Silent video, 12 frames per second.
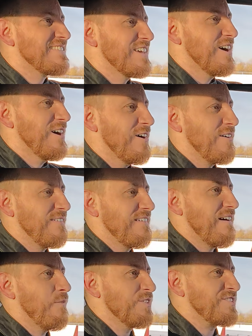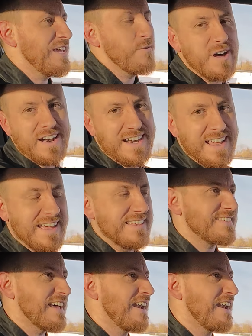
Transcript: So we'll see what it is.